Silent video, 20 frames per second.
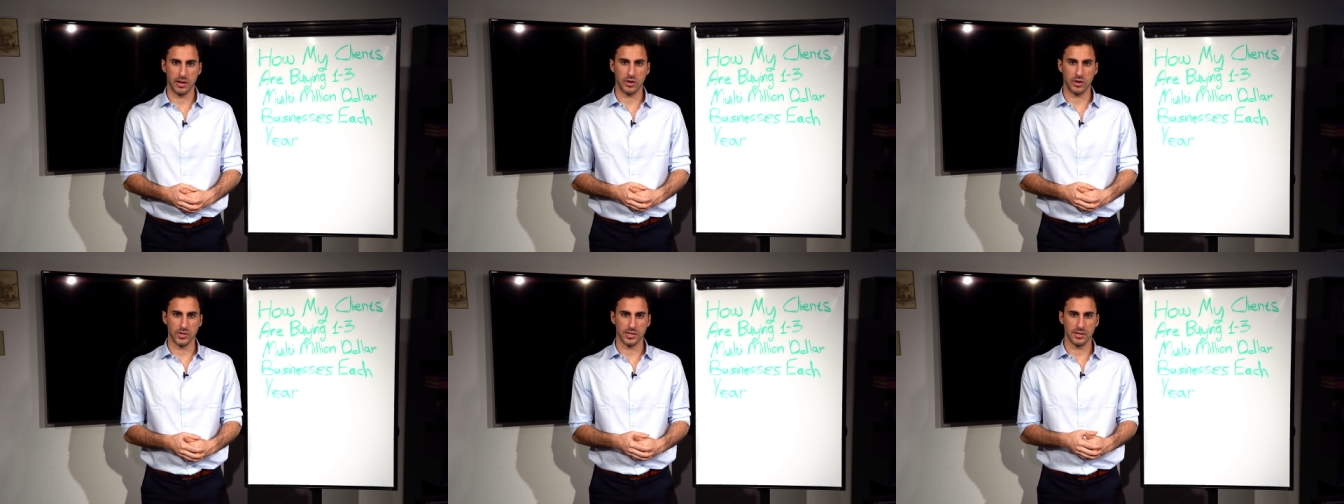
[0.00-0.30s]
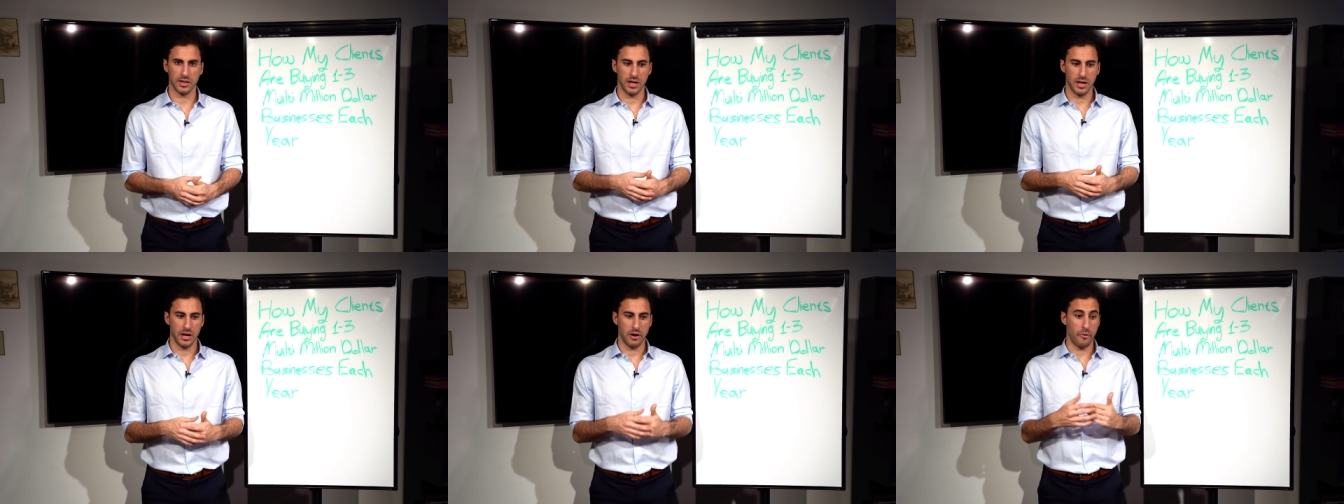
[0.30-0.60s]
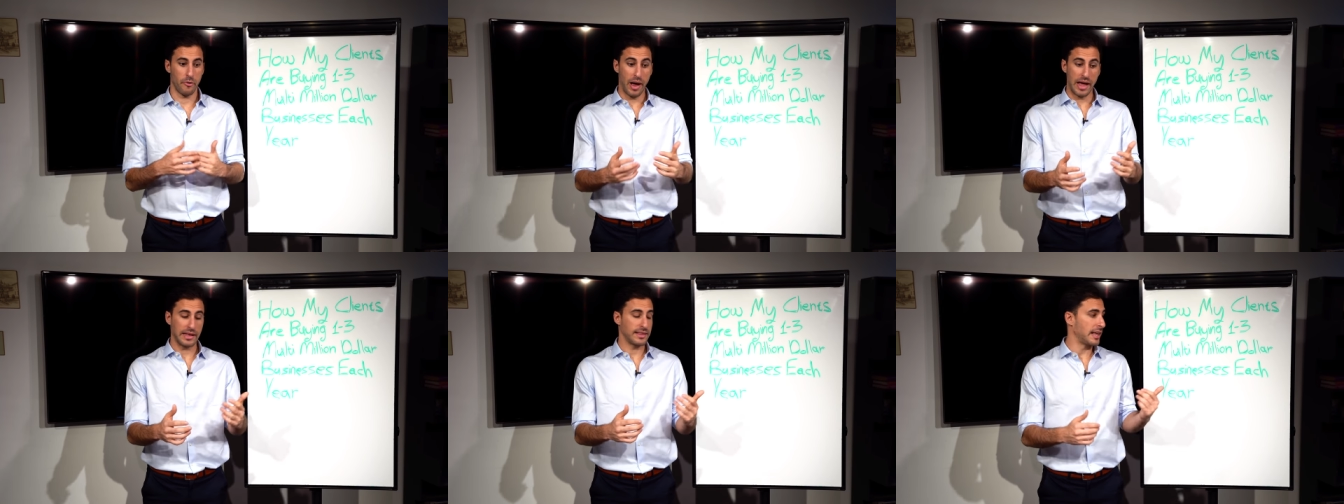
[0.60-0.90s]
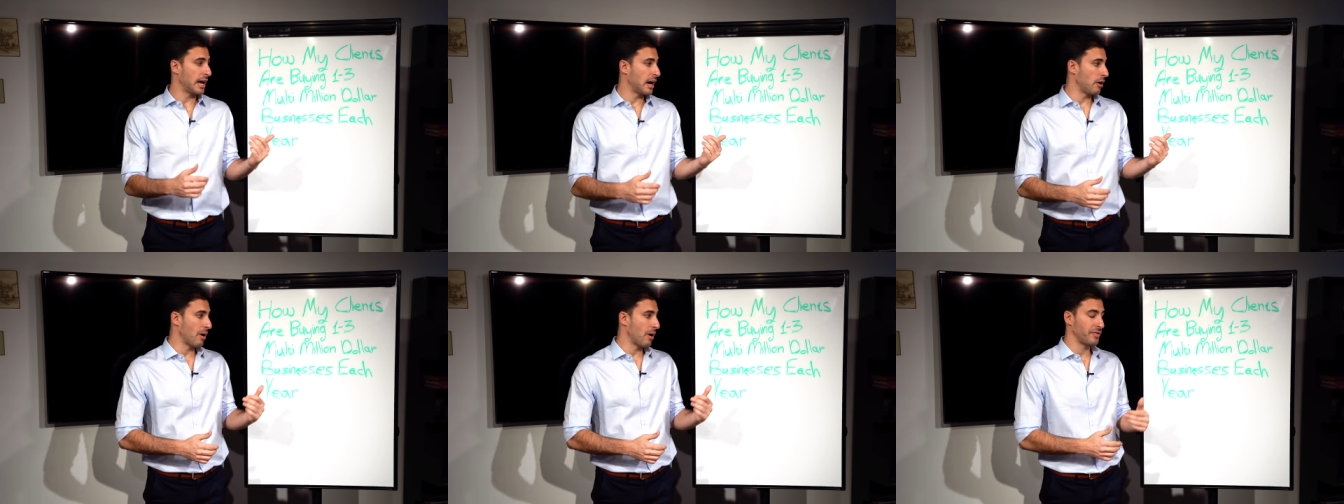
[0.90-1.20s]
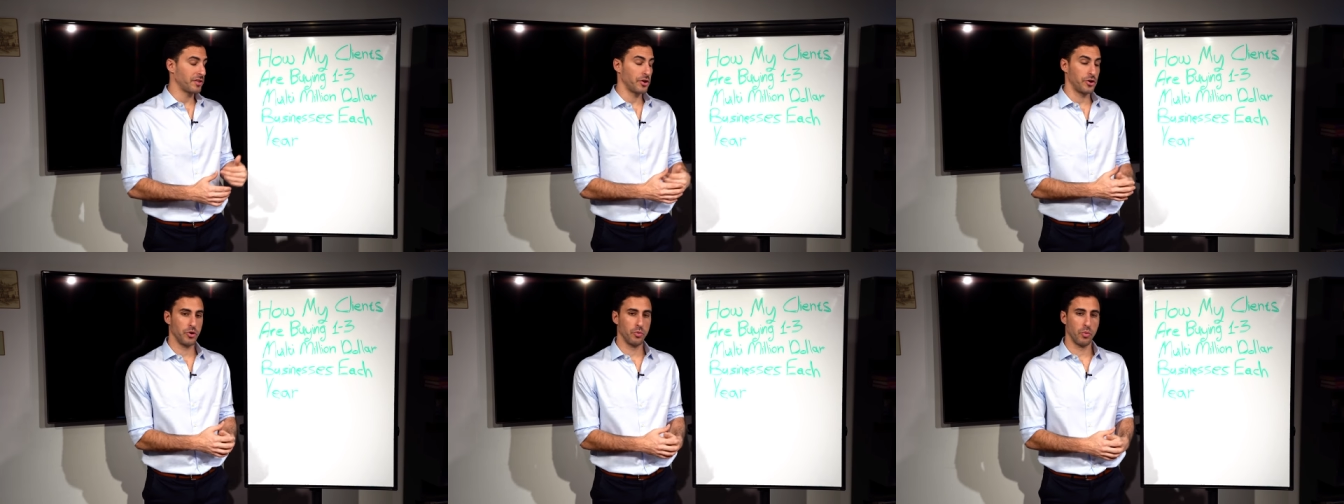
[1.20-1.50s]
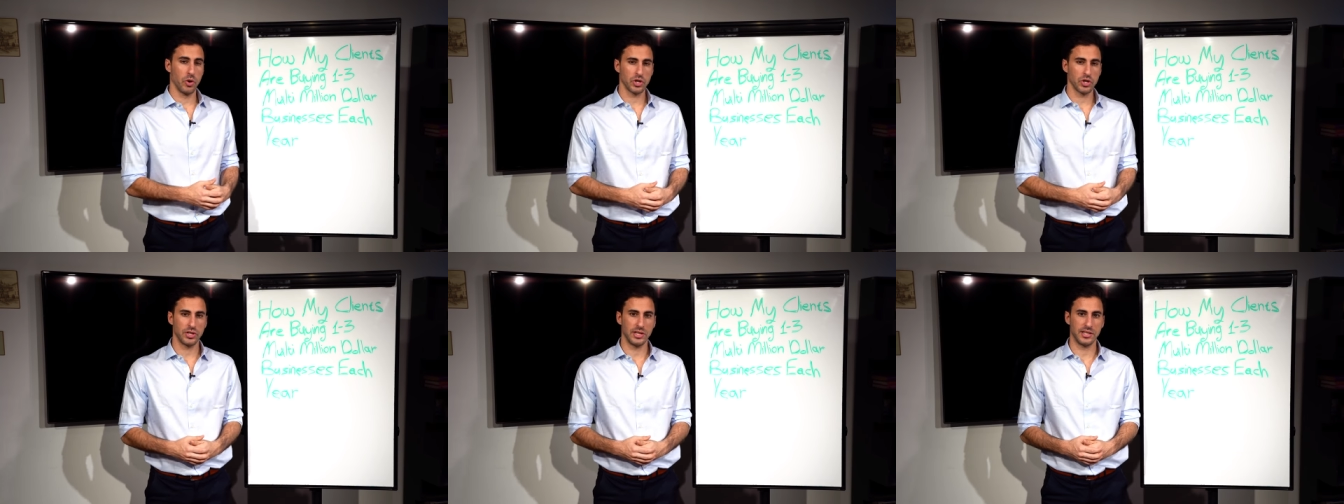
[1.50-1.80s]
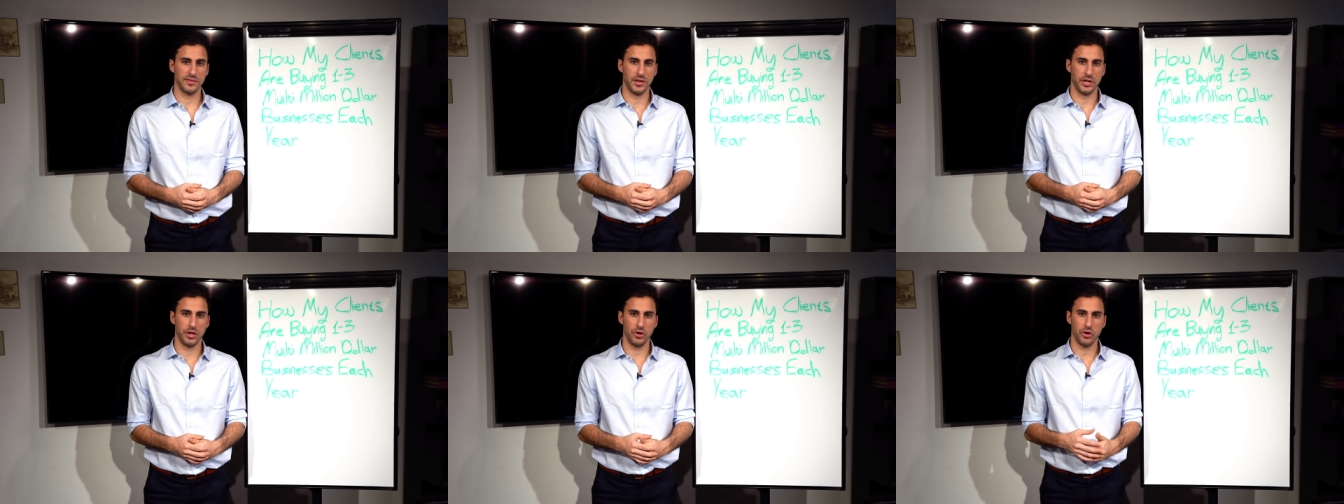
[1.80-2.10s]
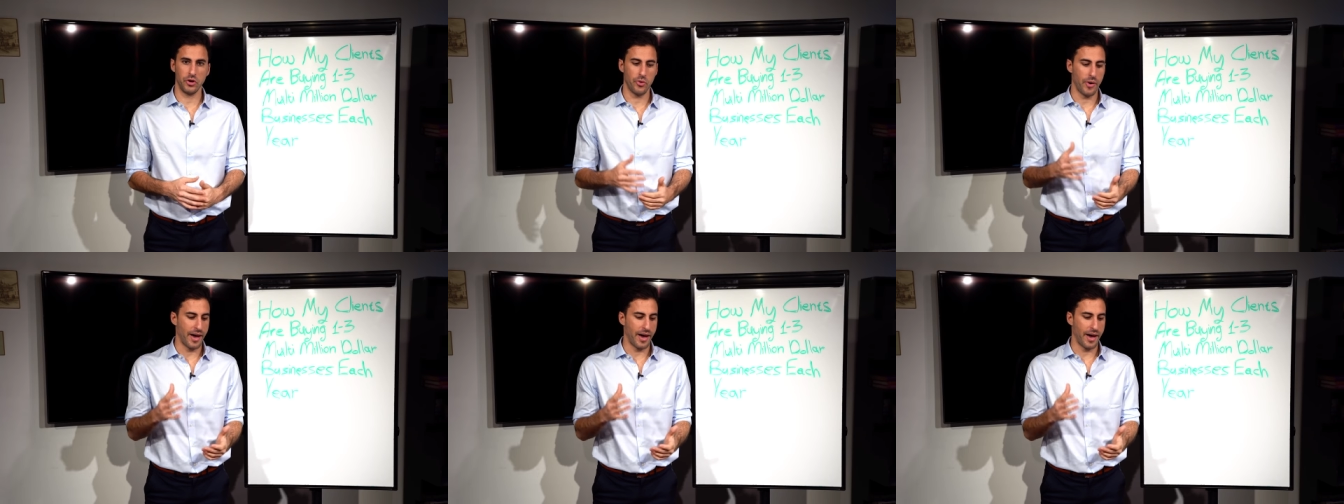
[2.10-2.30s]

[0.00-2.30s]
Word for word: Because right now, after you watch this video,